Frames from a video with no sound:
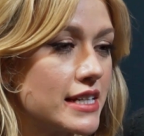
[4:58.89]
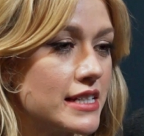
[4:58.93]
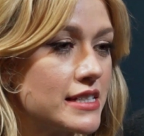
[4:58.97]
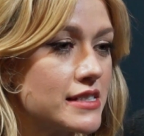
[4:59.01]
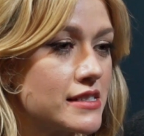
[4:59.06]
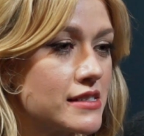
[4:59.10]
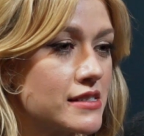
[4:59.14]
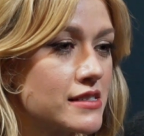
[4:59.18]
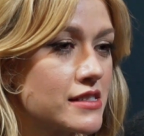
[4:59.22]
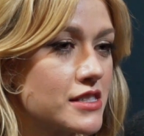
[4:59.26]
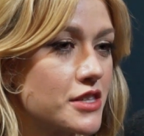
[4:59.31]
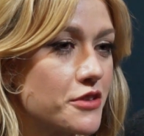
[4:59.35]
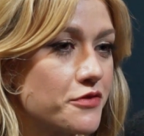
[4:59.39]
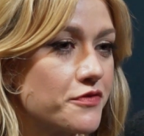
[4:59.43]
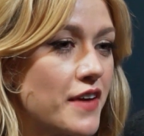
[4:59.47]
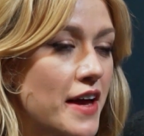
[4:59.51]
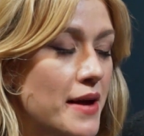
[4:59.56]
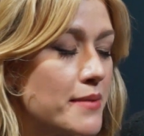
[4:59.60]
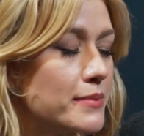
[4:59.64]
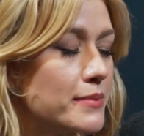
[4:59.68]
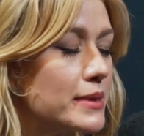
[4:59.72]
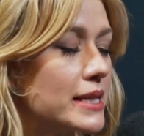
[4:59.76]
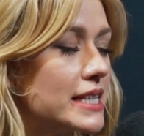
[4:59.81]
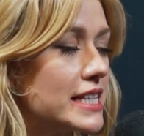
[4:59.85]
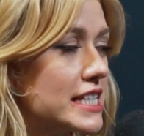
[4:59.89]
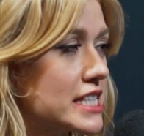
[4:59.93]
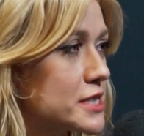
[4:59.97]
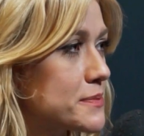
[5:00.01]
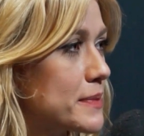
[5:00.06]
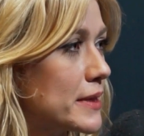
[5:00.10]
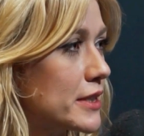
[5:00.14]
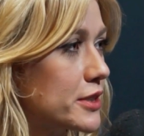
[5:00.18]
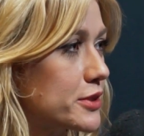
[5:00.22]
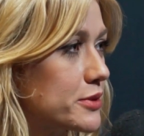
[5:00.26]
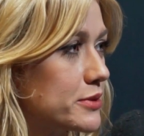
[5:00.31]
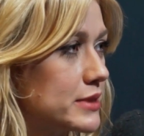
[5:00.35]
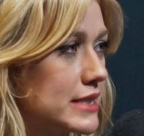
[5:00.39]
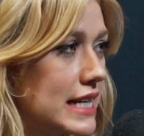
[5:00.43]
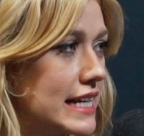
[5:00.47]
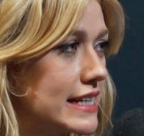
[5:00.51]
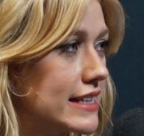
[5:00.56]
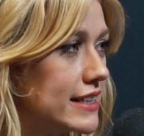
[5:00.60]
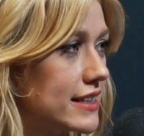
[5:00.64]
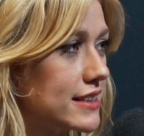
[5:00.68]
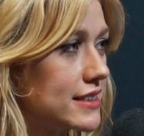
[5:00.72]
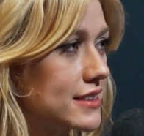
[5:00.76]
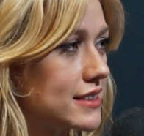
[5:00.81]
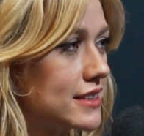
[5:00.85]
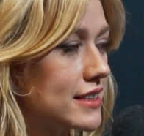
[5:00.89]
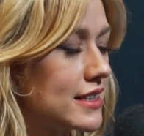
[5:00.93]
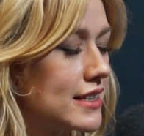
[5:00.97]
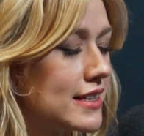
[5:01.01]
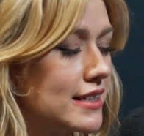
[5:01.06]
is the family that's been created.